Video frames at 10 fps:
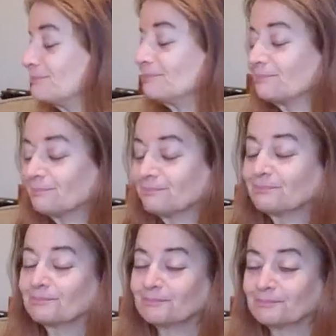
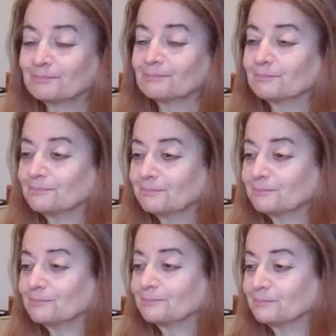
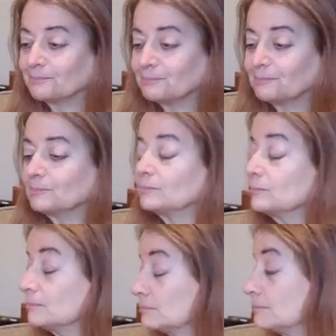
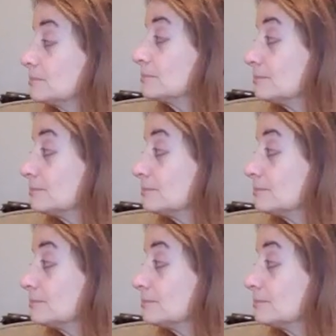(not speaking)